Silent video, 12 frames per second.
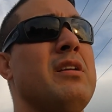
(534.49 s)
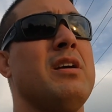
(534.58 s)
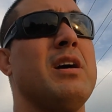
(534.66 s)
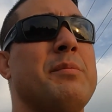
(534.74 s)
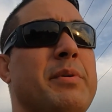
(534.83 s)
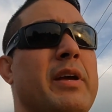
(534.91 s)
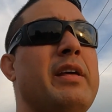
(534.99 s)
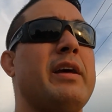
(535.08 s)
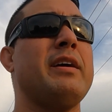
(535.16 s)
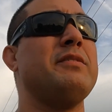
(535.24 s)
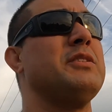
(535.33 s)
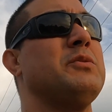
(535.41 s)
Up ahead, I
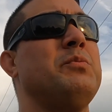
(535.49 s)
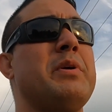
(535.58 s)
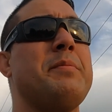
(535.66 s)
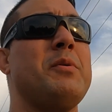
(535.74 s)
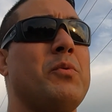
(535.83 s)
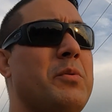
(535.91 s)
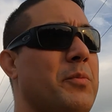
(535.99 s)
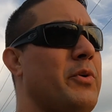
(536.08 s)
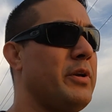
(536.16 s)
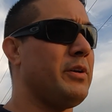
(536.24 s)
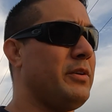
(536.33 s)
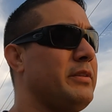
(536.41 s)
have just maybe one more
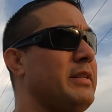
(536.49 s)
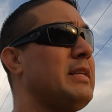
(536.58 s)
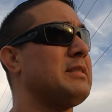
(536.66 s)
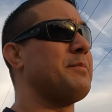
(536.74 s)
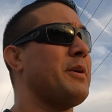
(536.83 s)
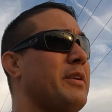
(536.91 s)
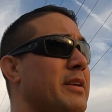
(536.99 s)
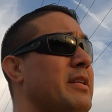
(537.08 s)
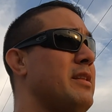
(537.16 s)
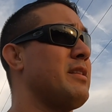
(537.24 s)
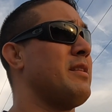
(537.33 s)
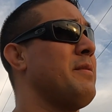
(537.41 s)
hill and then that's about it.
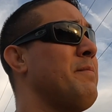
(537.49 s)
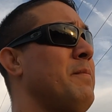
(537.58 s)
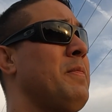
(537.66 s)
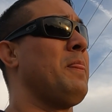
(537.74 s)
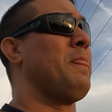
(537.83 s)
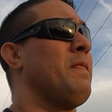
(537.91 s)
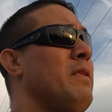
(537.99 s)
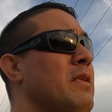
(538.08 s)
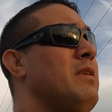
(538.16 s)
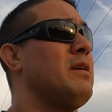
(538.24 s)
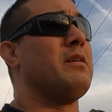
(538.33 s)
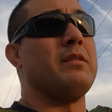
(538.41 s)

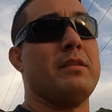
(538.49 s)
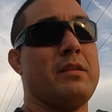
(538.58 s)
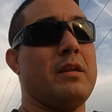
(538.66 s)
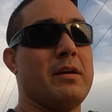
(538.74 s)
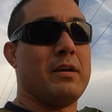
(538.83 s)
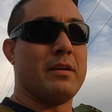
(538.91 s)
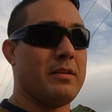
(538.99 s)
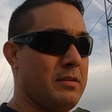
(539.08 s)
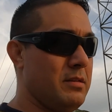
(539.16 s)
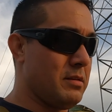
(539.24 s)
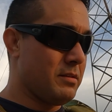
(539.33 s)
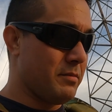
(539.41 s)
And then
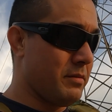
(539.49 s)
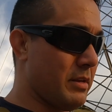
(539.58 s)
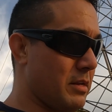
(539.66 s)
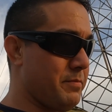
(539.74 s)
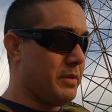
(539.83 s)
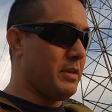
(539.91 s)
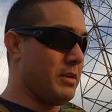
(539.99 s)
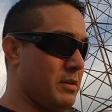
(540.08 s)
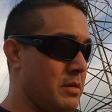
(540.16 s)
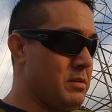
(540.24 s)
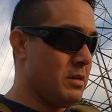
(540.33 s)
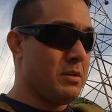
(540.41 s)
that'll be
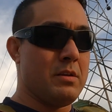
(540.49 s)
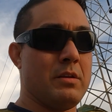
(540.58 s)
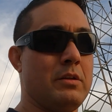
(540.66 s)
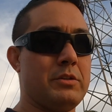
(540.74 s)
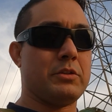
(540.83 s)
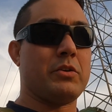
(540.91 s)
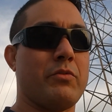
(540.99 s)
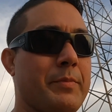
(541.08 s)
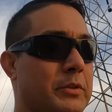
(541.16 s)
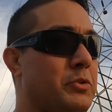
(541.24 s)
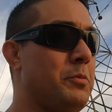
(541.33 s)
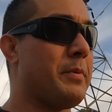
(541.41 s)
just over my
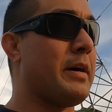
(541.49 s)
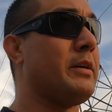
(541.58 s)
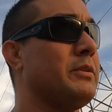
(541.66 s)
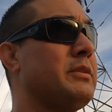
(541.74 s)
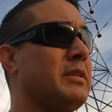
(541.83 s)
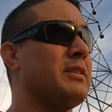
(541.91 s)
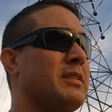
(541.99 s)
2 miles.